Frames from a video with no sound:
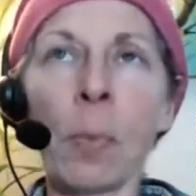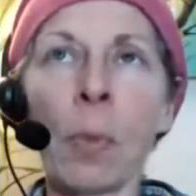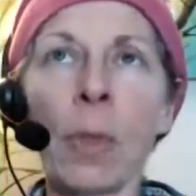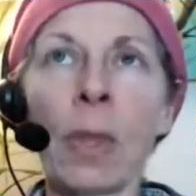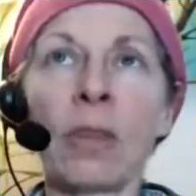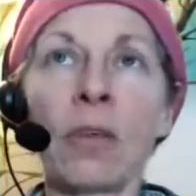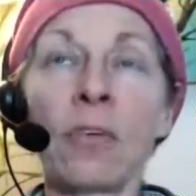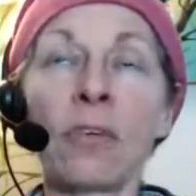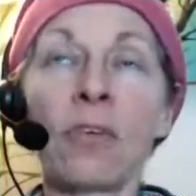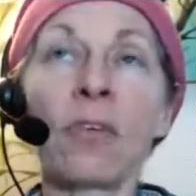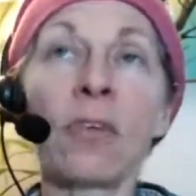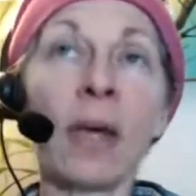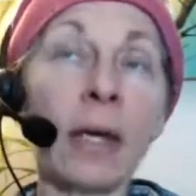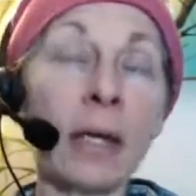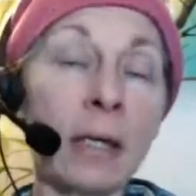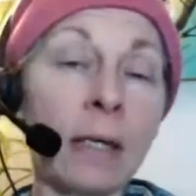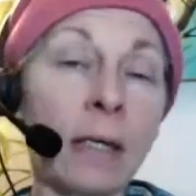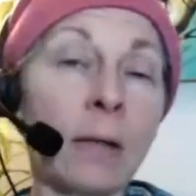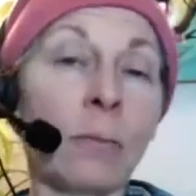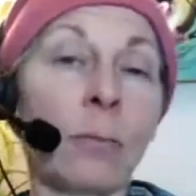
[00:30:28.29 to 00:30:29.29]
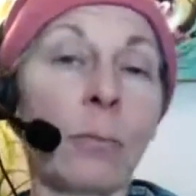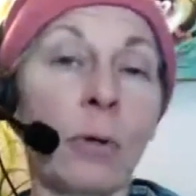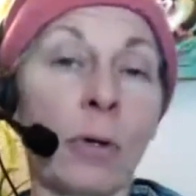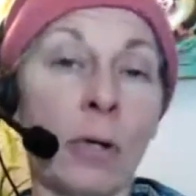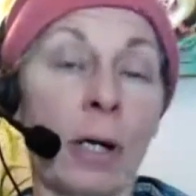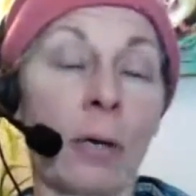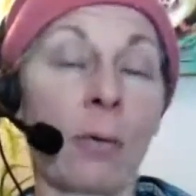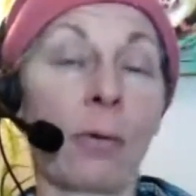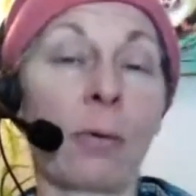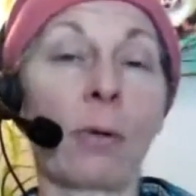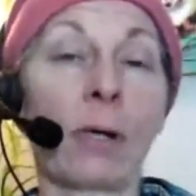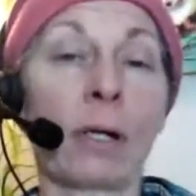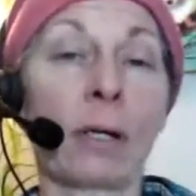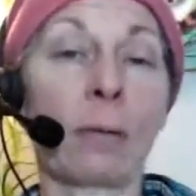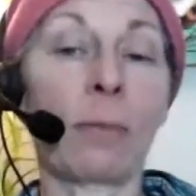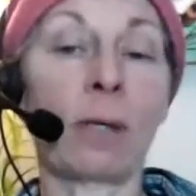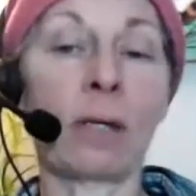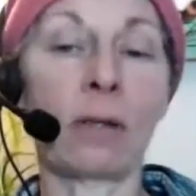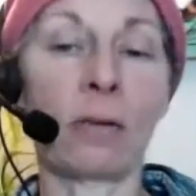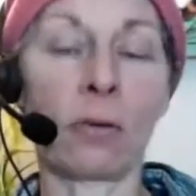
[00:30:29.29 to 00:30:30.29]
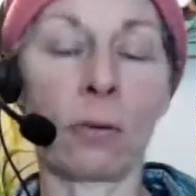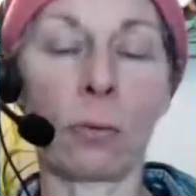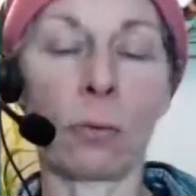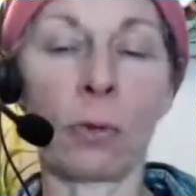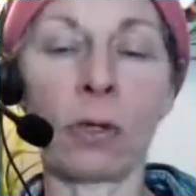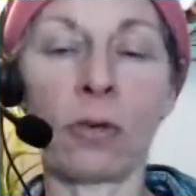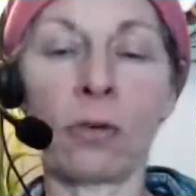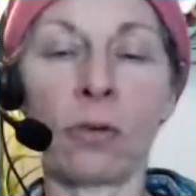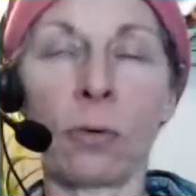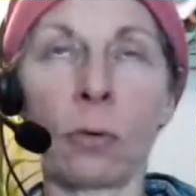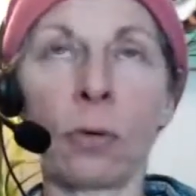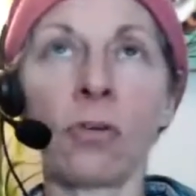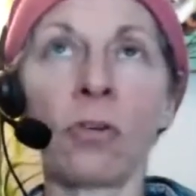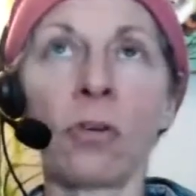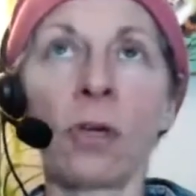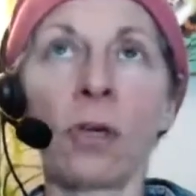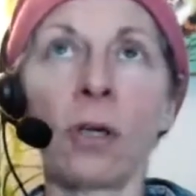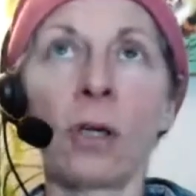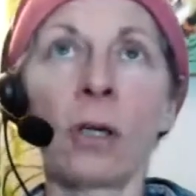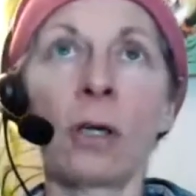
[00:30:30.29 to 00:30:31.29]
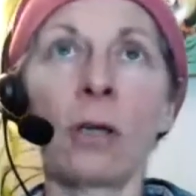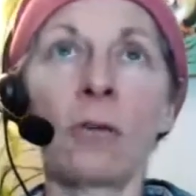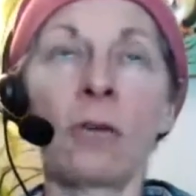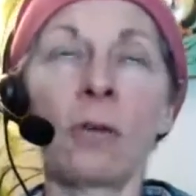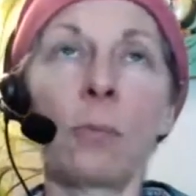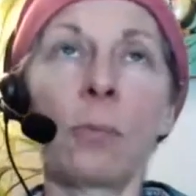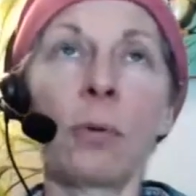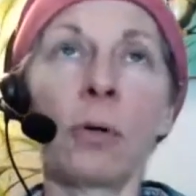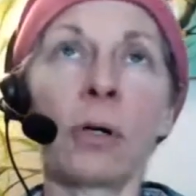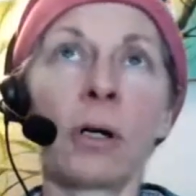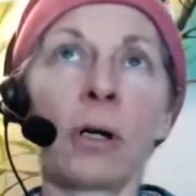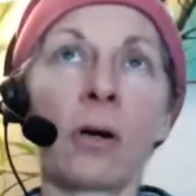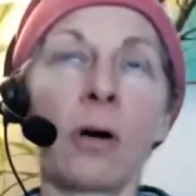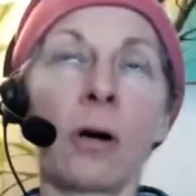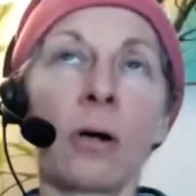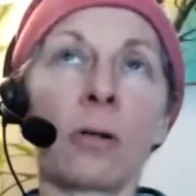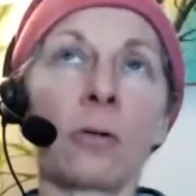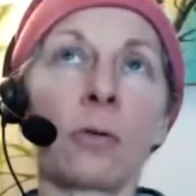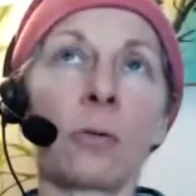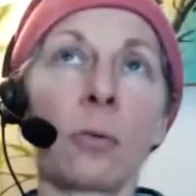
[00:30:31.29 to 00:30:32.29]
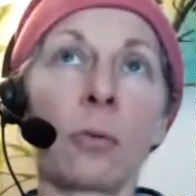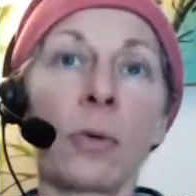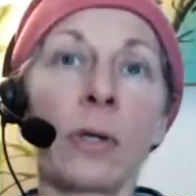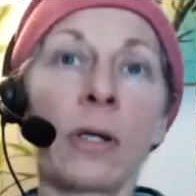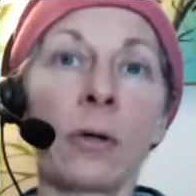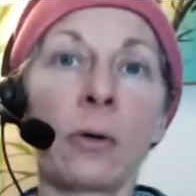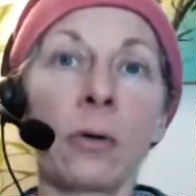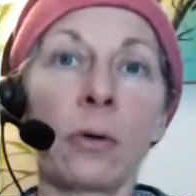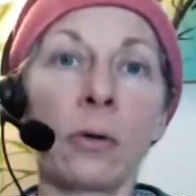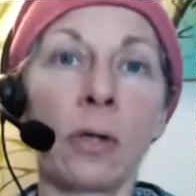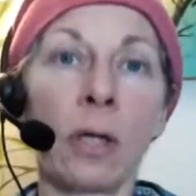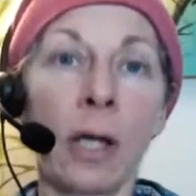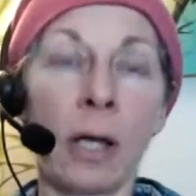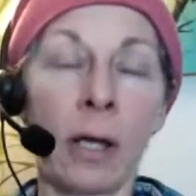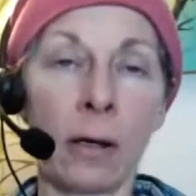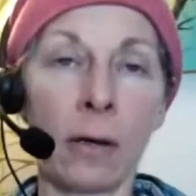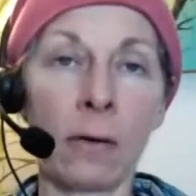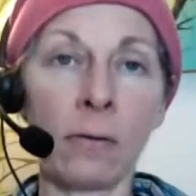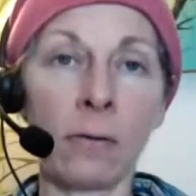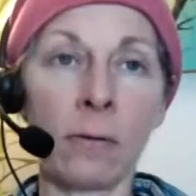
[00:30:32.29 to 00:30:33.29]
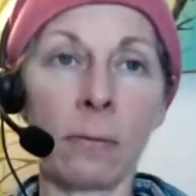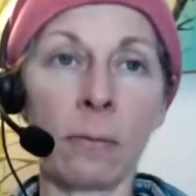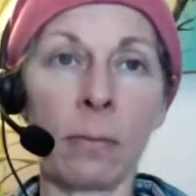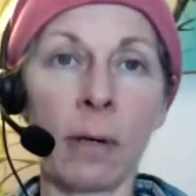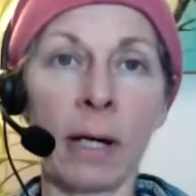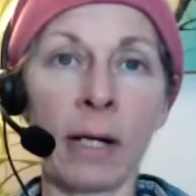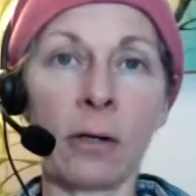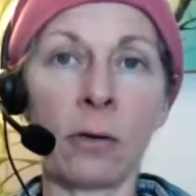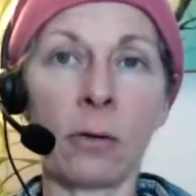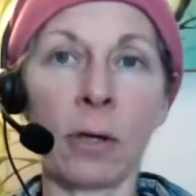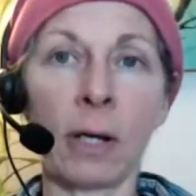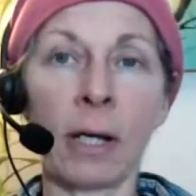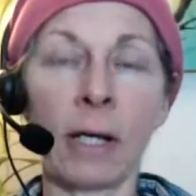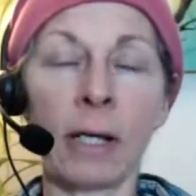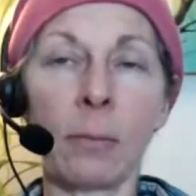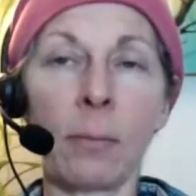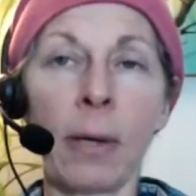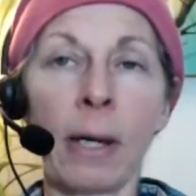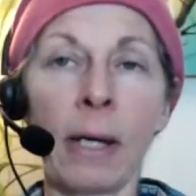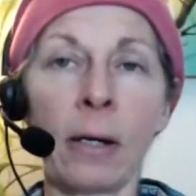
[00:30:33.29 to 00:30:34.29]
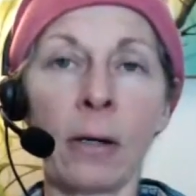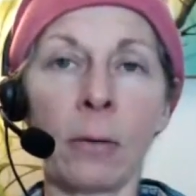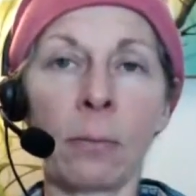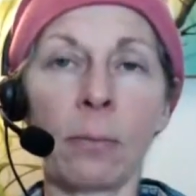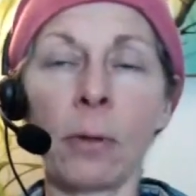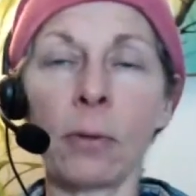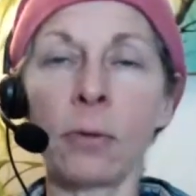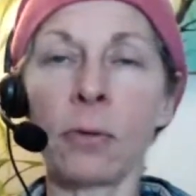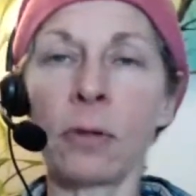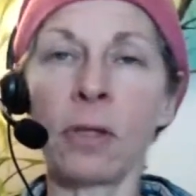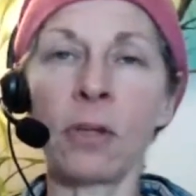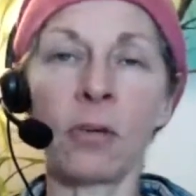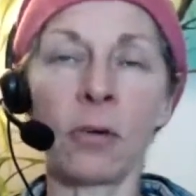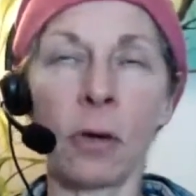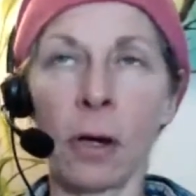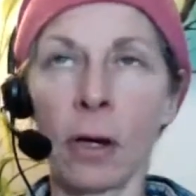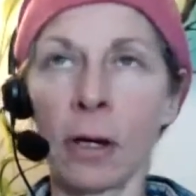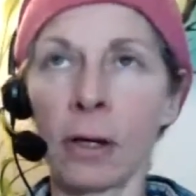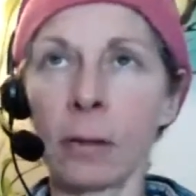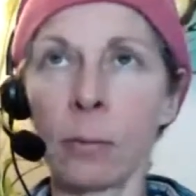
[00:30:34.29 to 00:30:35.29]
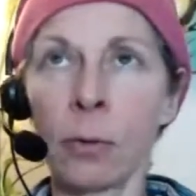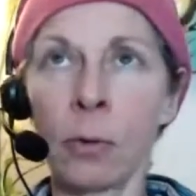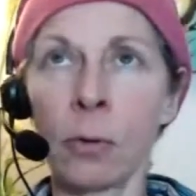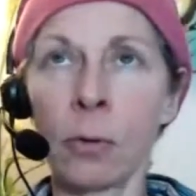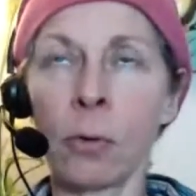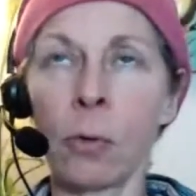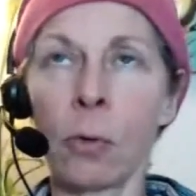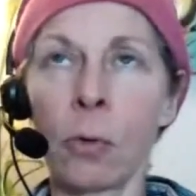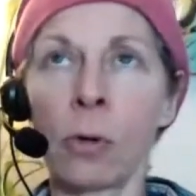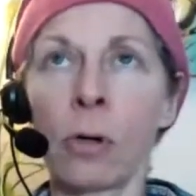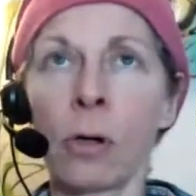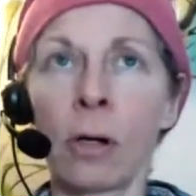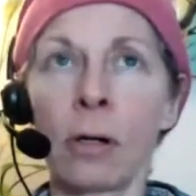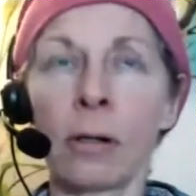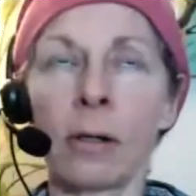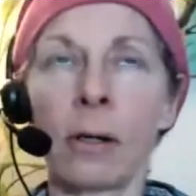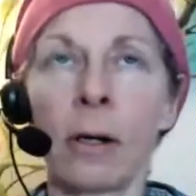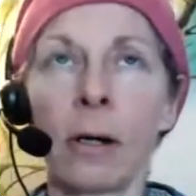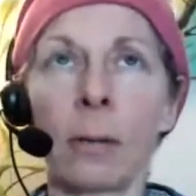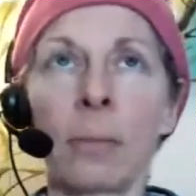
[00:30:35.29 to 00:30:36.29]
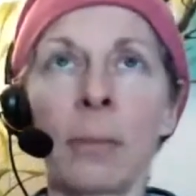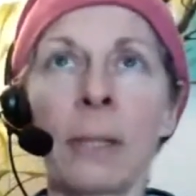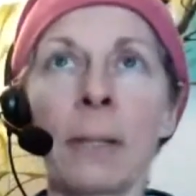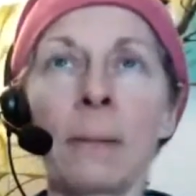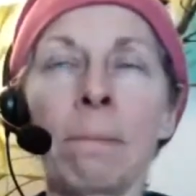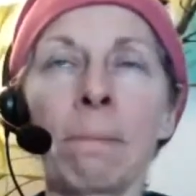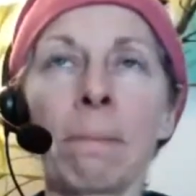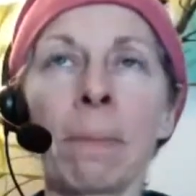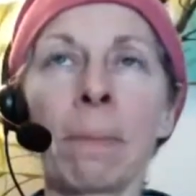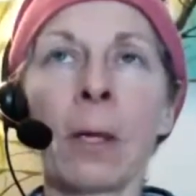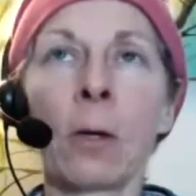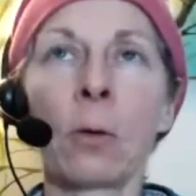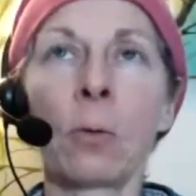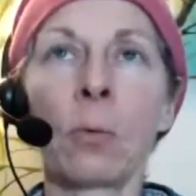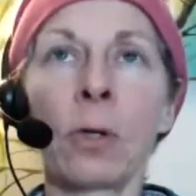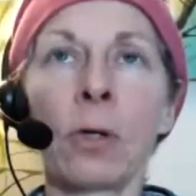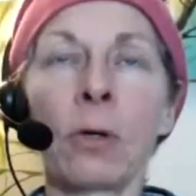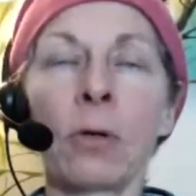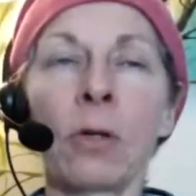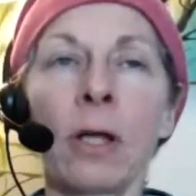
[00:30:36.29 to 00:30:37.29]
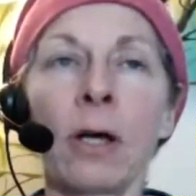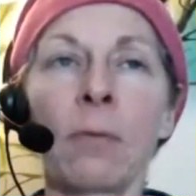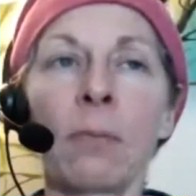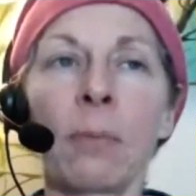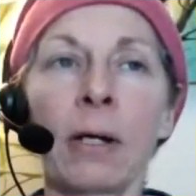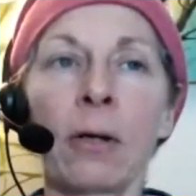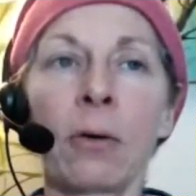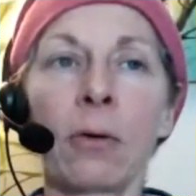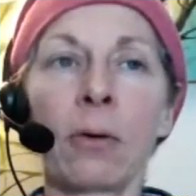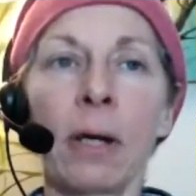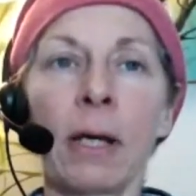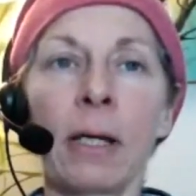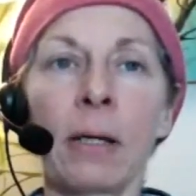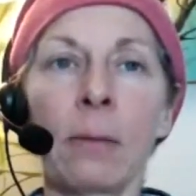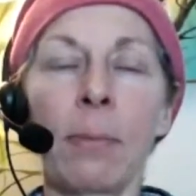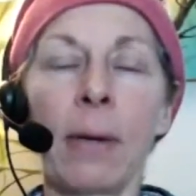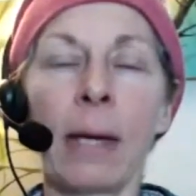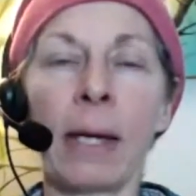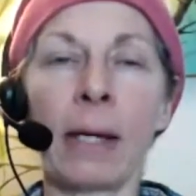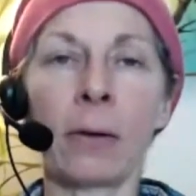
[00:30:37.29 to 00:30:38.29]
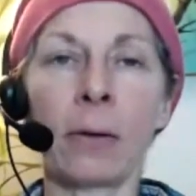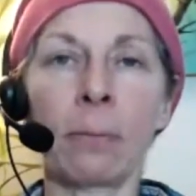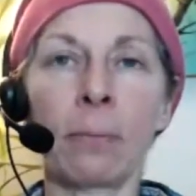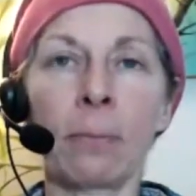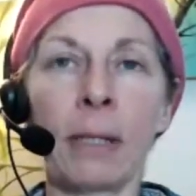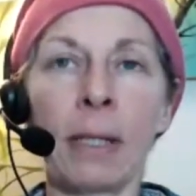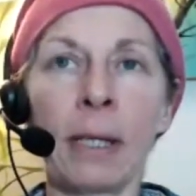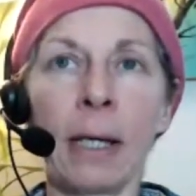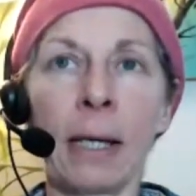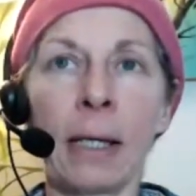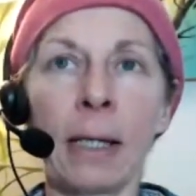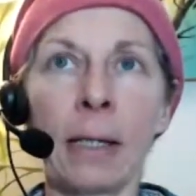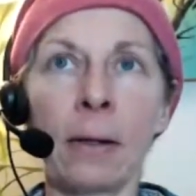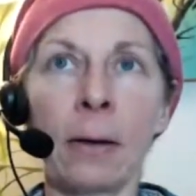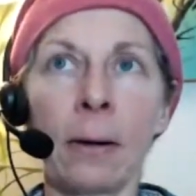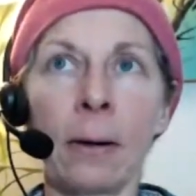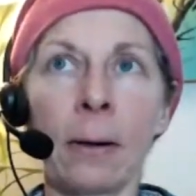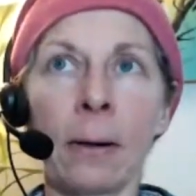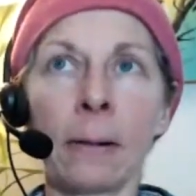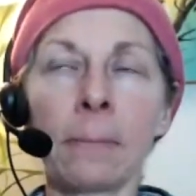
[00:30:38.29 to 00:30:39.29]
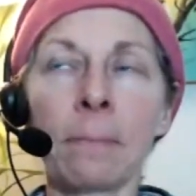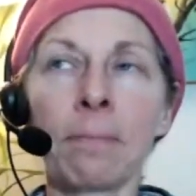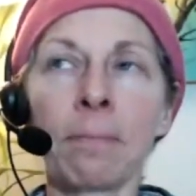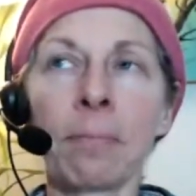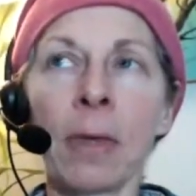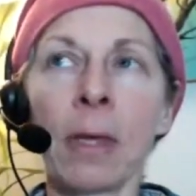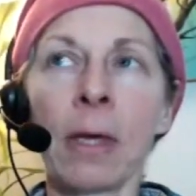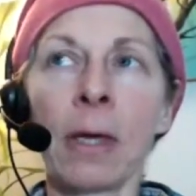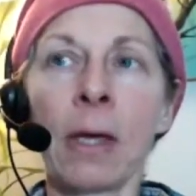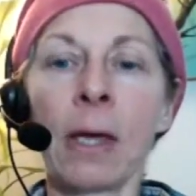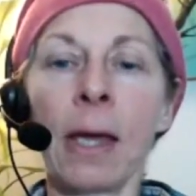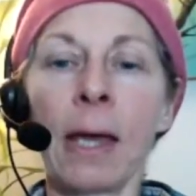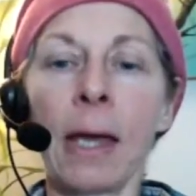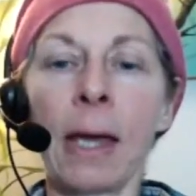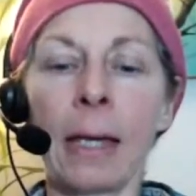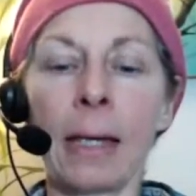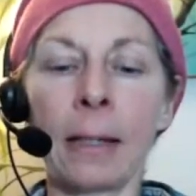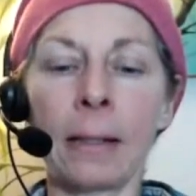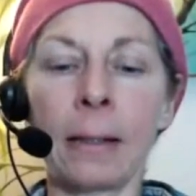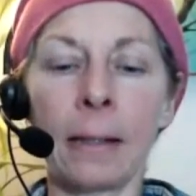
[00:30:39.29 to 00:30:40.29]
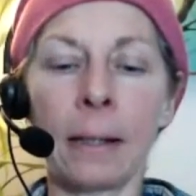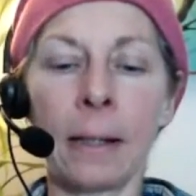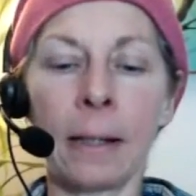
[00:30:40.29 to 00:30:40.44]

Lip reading: The second book I would recommend as a resource is the book called Real Love by Greg Baer. Both of these are Audible or hard copy. Real Love by Greg Baer, B-A-E-R. And